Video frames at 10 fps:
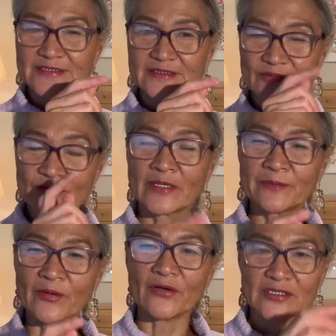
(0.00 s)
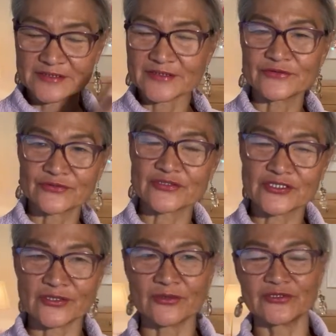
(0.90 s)
report to
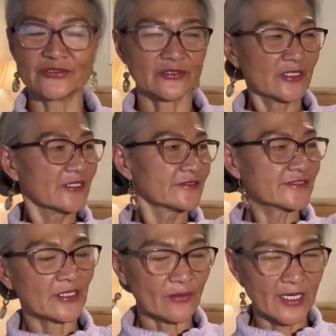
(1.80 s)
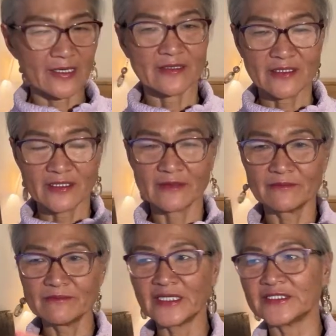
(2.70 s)
show you. There are
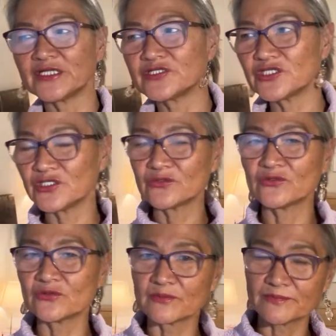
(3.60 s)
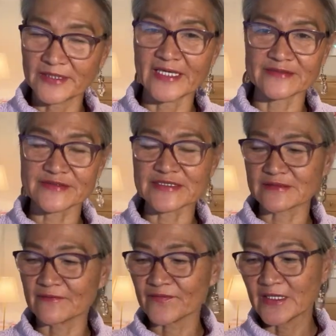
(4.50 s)
many new plants.
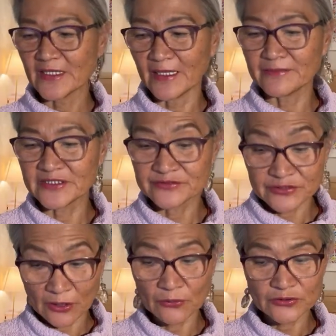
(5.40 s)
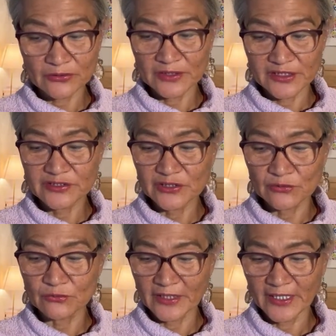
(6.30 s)
I mean, totally new.
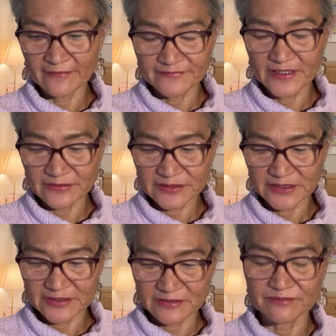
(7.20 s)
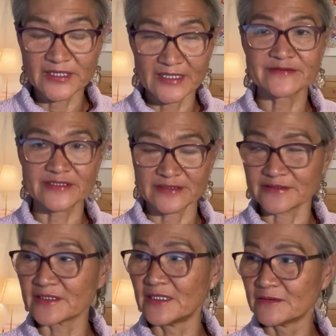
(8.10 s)
We have not yet planted
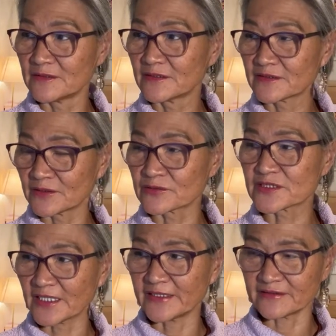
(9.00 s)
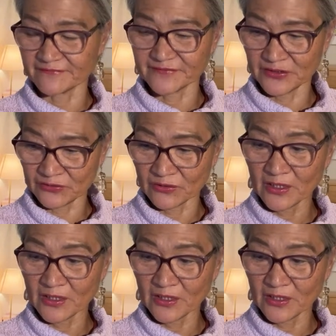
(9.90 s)
those kind of new.